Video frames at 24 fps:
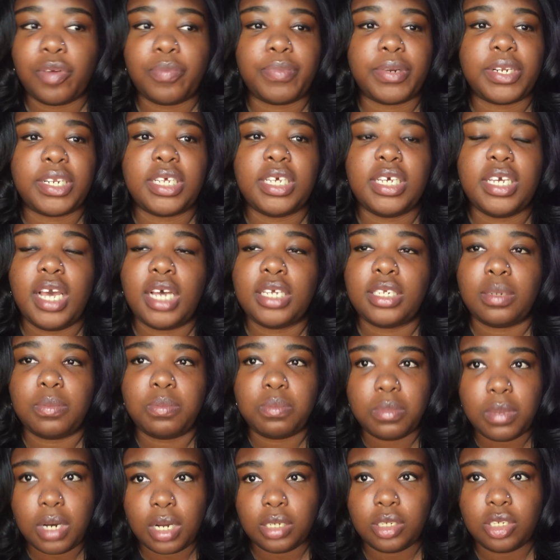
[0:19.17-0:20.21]
but he has a
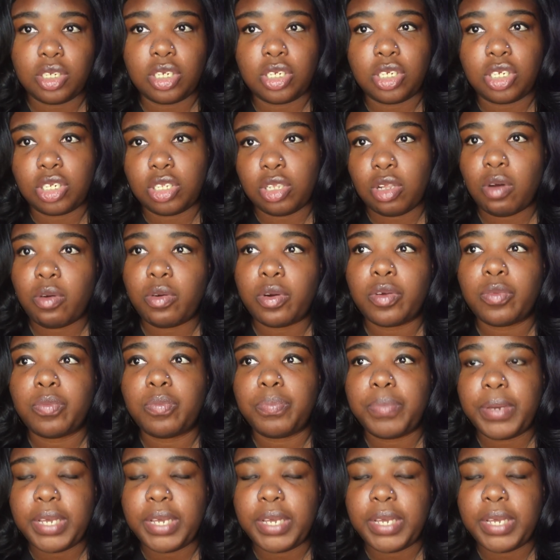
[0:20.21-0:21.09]
much slower